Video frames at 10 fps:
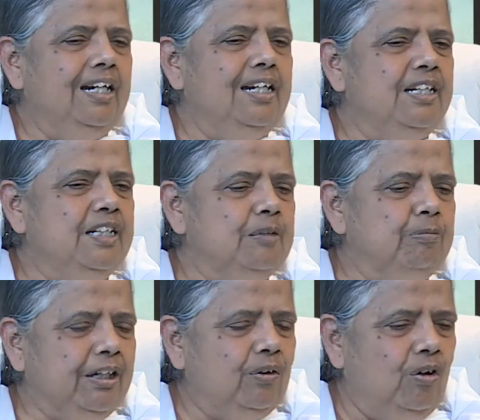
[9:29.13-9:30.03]
It is
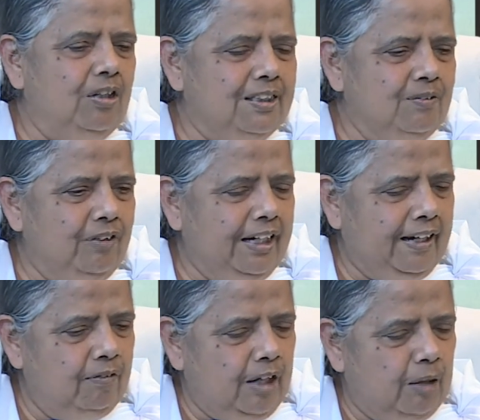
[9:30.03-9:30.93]
because we
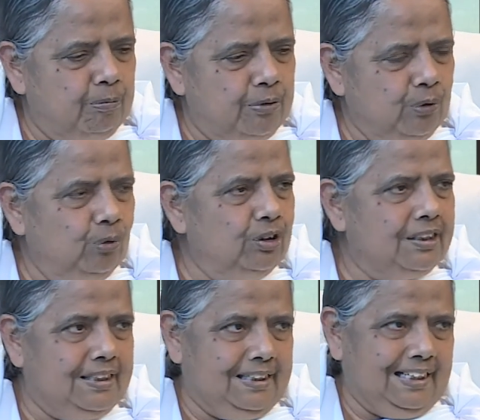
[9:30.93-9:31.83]
have
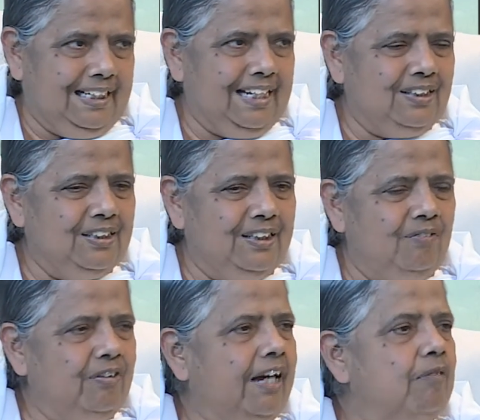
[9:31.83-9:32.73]
abused the nature,
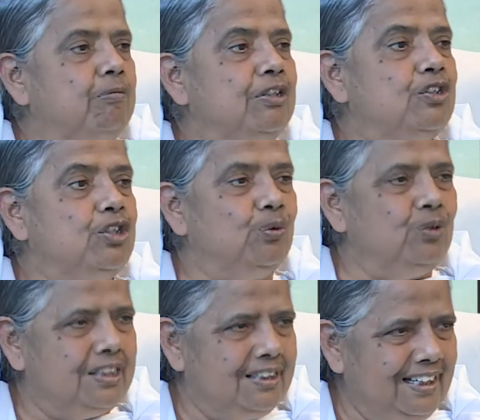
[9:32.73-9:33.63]
we have
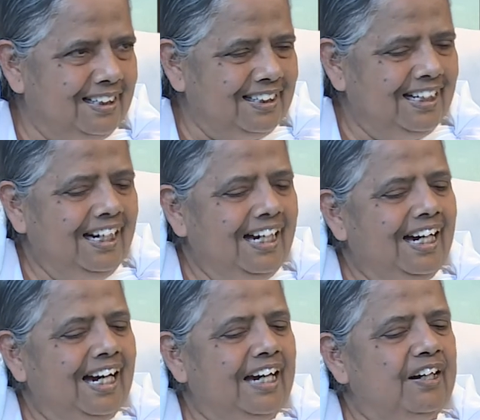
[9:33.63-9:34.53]
misused it.
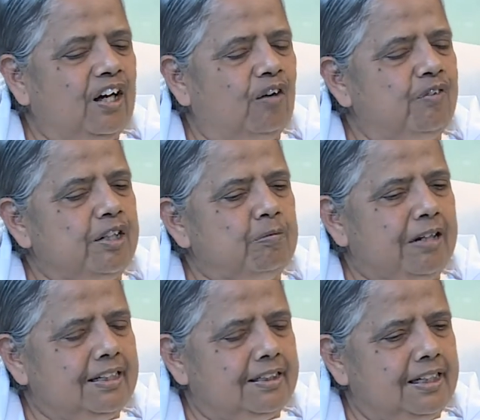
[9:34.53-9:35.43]
And now with
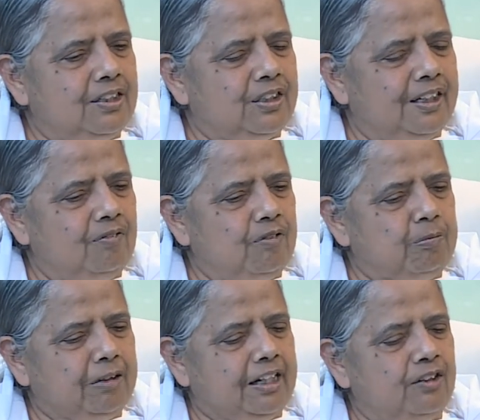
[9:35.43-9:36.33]
meditation, we
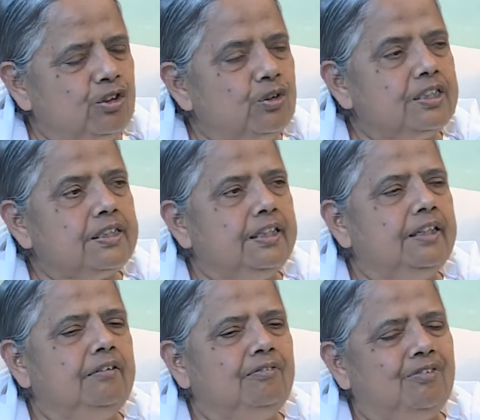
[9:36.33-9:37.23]
begin to
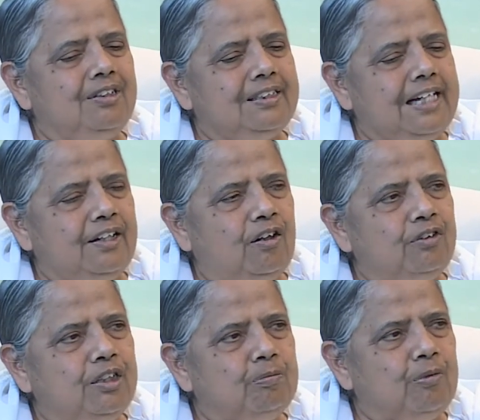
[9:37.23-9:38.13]
send
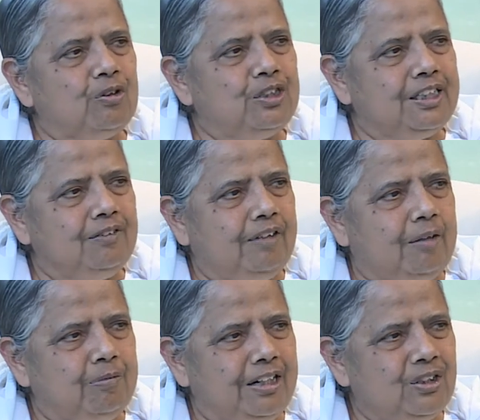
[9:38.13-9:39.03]
out the positive
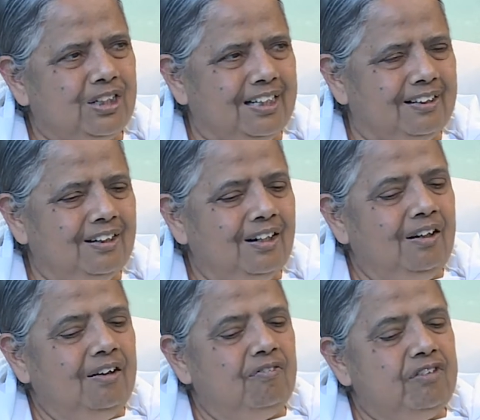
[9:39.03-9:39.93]
vibration,
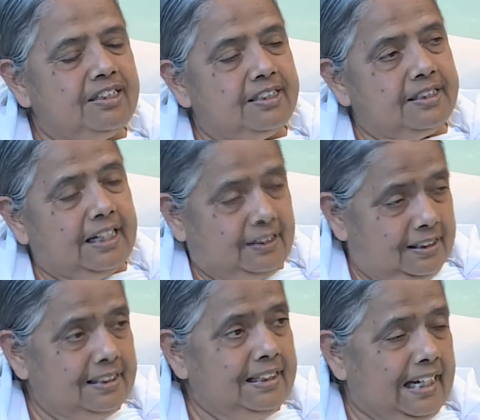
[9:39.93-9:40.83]
which
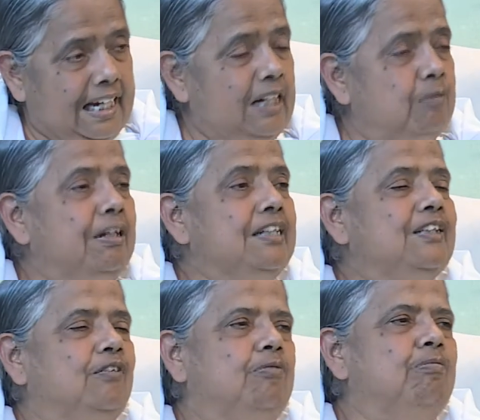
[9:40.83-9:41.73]
touches the
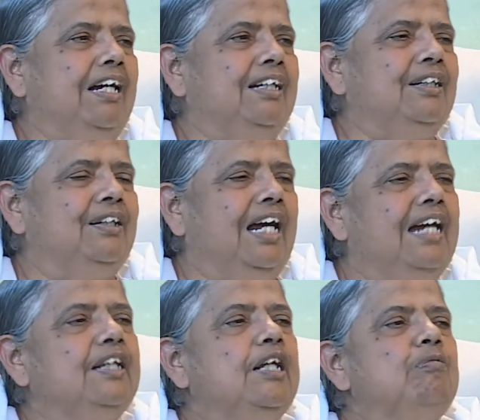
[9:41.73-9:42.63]
elements of matter,
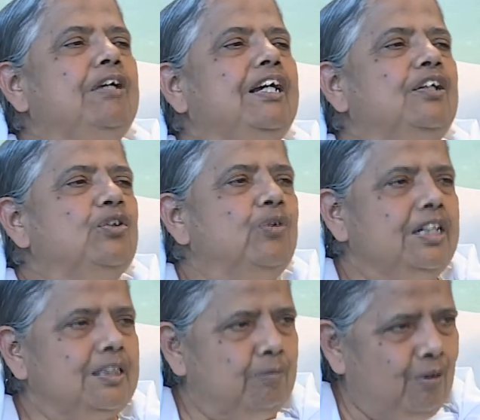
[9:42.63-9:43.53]
and they begin to
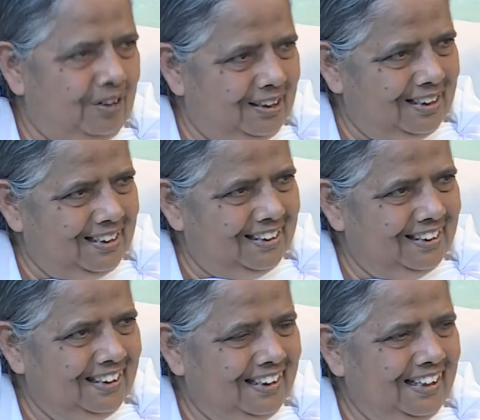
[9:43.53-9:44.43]
respond.
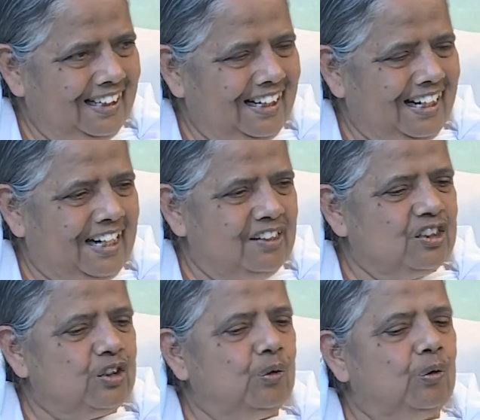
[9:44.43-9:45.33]
And
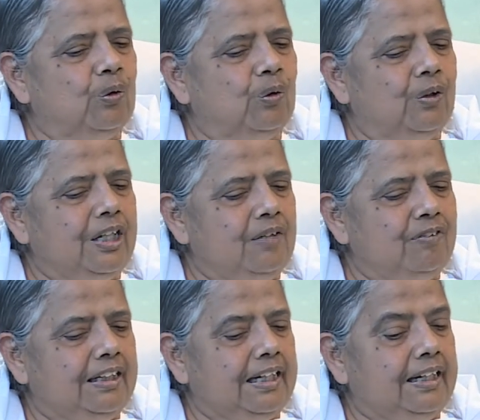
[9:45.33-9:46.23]
so
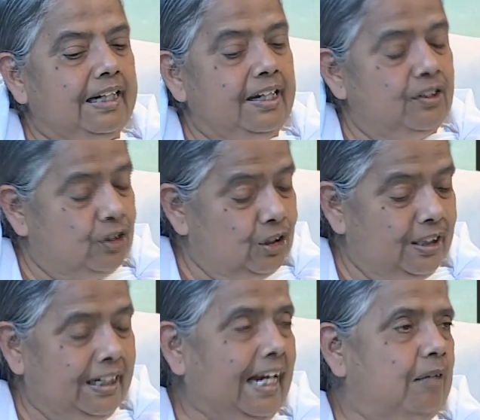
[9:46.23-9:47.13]
even the
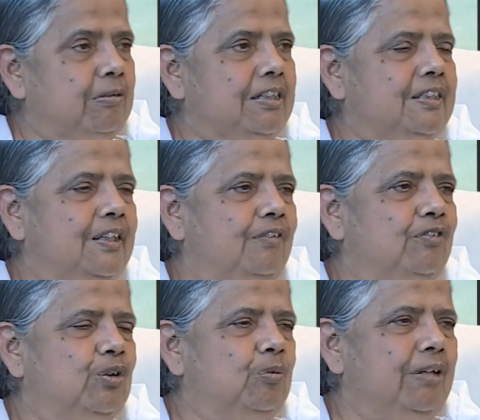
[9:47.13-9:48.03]
nature can be
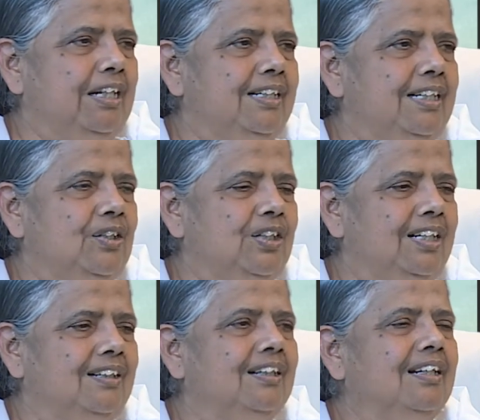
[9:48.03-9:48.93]
served through
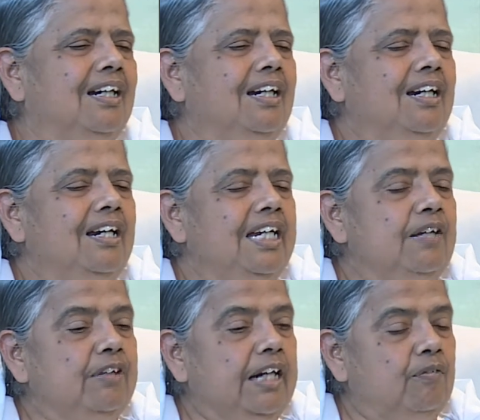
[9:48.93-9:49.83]
meditation.
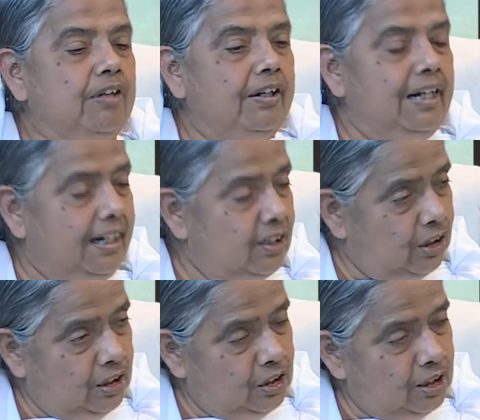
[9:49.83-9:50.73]
Even our
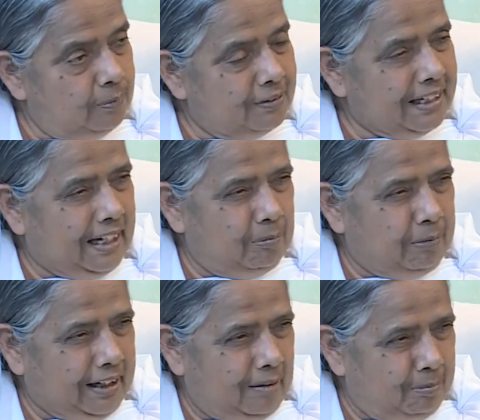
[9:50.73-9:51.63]
relationships can
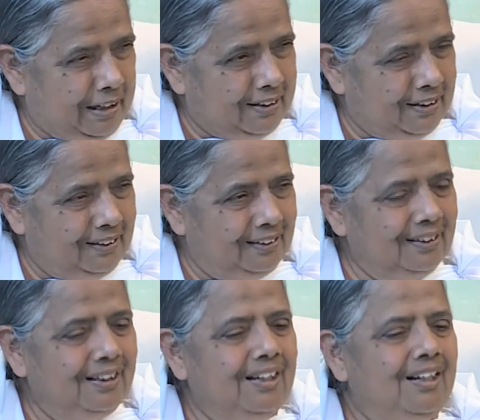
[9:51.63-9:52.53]
become better.
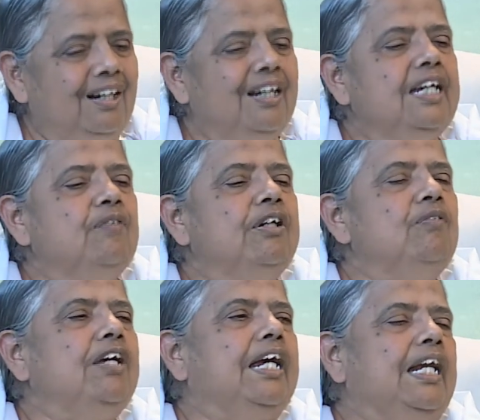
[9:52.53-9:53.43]

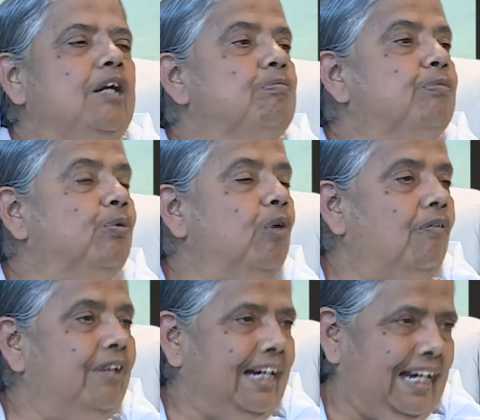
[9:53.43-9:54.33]
Even we can improve
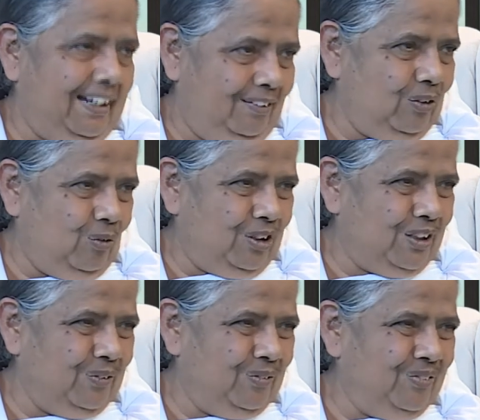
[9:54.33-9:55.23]
our health
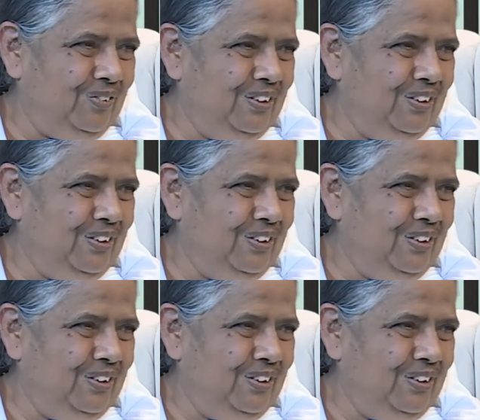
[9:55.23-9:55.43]
also.